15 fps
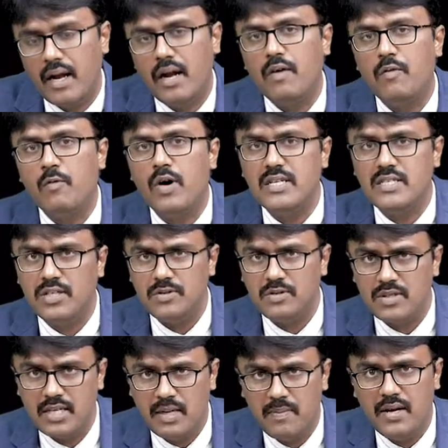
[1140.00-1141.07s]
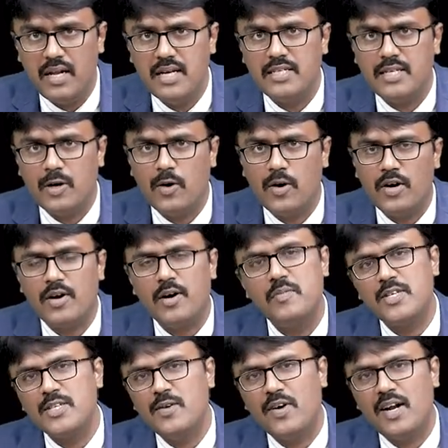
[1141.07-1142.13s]
And once you stabilize the clot,
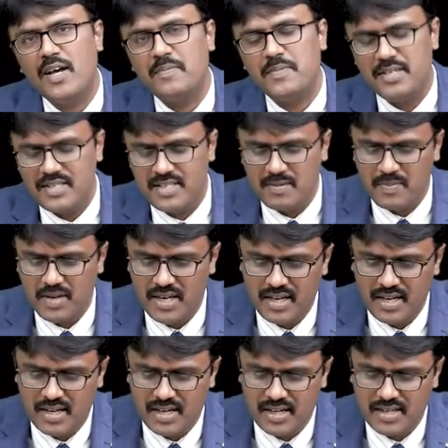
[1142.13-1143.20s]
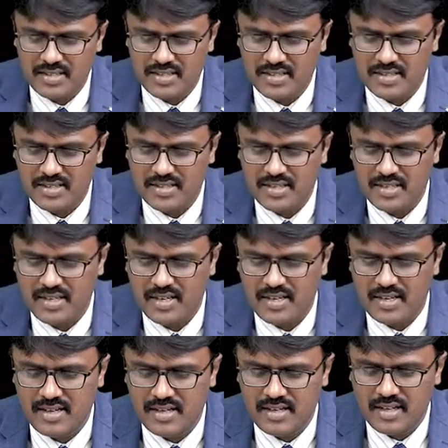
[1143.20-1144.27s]
obviously what happens? The bleeding decreases.
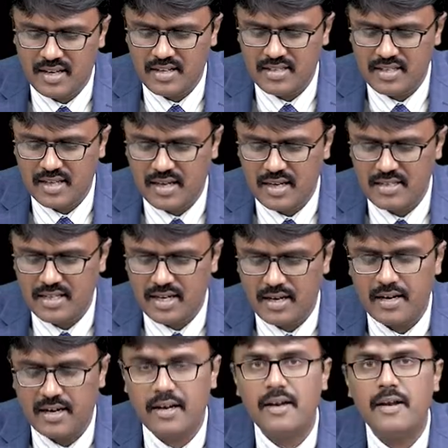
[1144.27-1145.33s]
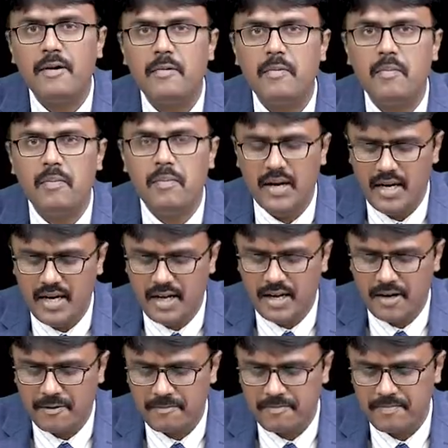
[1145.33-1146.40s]
There is decrease in
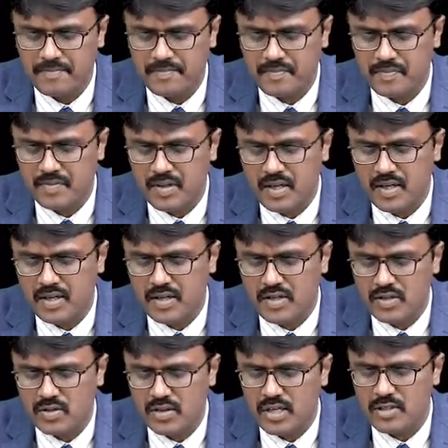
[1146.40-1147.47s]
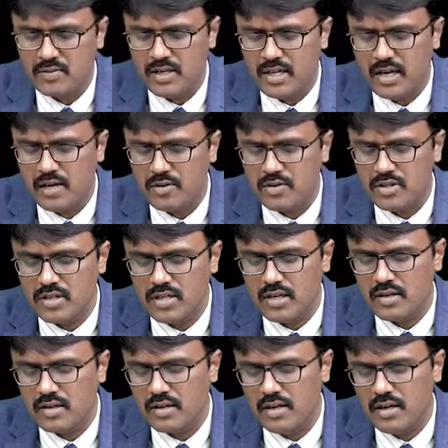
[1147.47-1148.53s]
bleeding. So that's why they are used
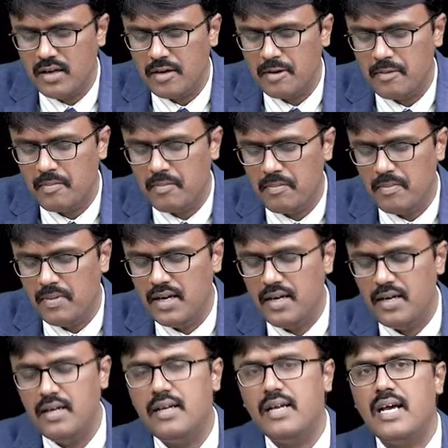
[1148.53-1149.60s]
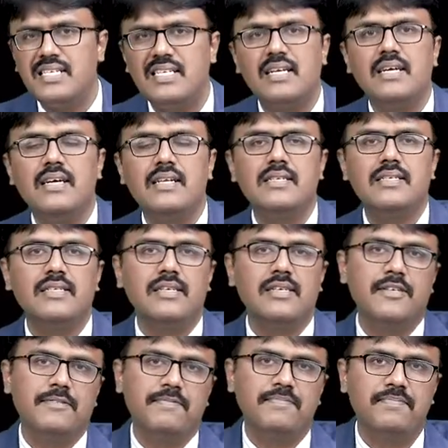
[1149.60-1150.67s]
in bleeding gastric ulcer,
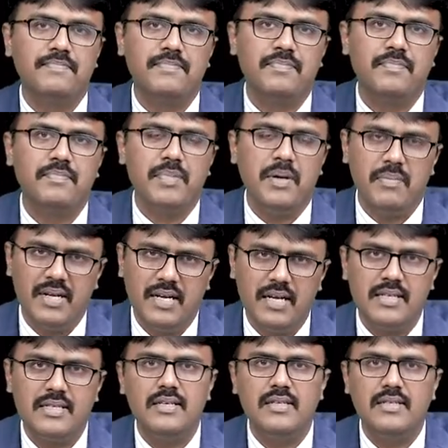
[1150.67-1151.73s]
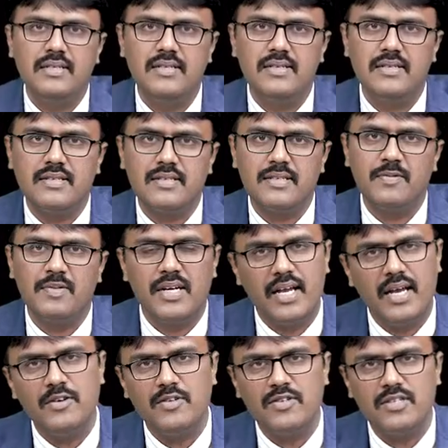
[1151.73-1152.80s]
peptic ulcer diseases. We
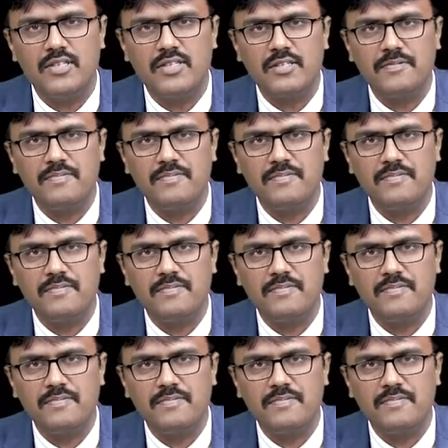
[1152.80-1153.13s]
can use it.